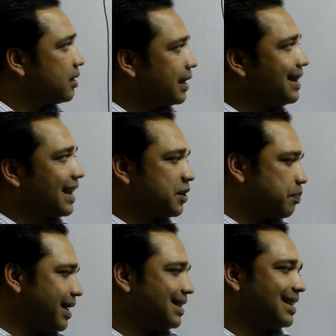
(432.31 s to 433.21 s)
It
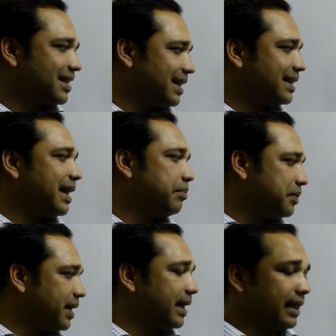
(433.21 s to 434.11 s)
expresses the same
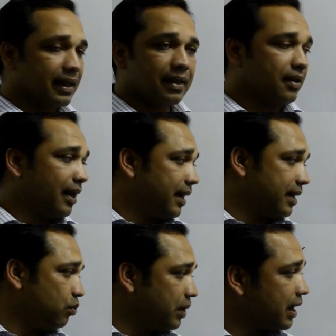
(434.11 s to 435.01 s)
thing,
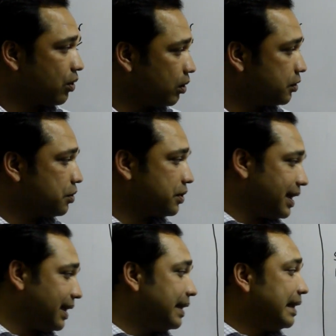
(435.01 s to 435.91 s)
like we can also
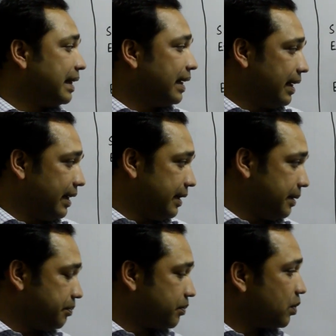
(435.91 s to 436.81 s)
say
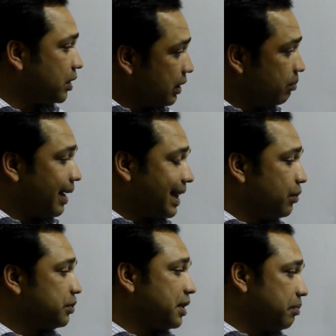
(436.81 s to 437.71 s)
by
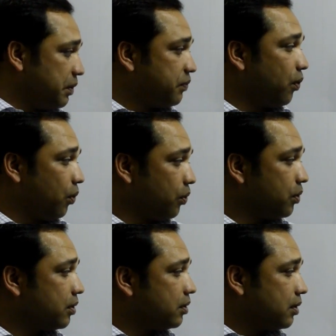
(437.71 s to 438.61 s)
using before,